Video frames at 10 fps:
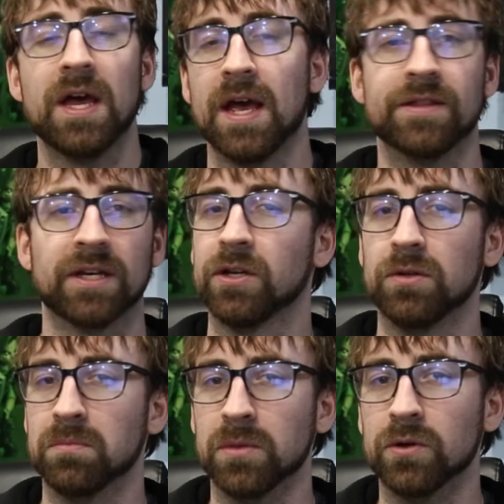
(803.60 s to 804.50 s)
and they
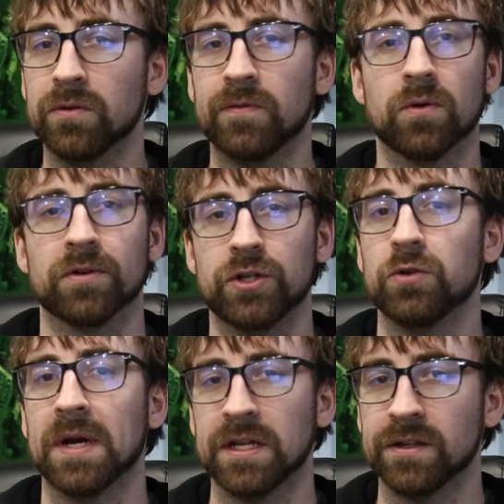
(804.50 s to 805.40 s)
couldn't move or
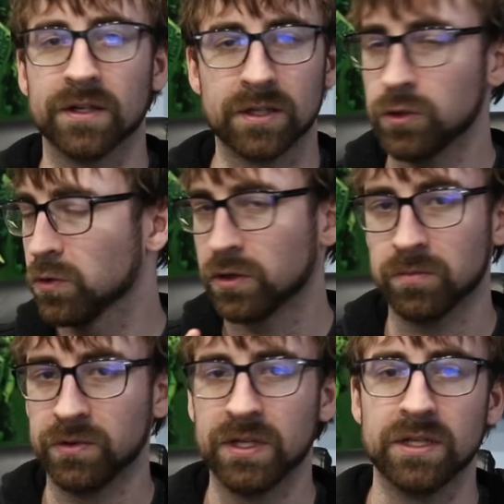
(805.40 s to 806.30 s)
do anything. You were
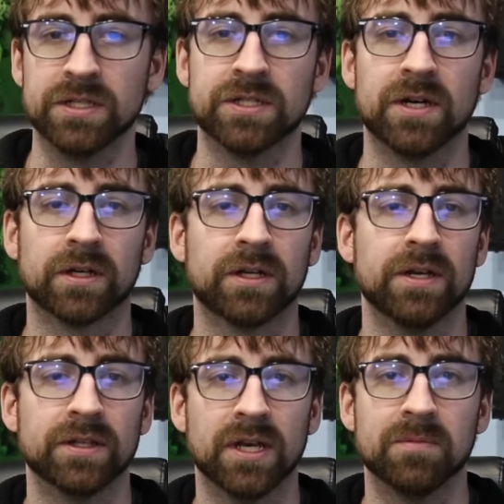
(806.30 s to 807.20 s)
completely stuck,
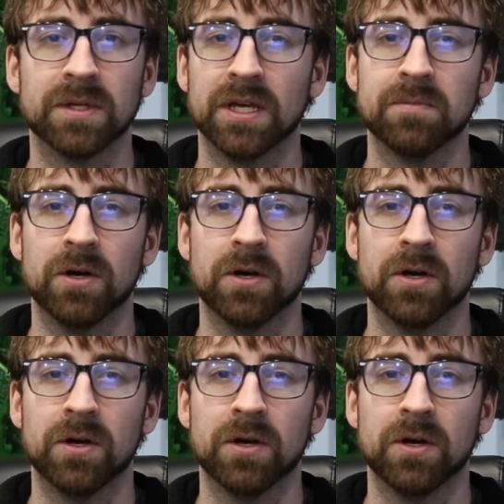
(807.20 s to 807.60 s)
and the game became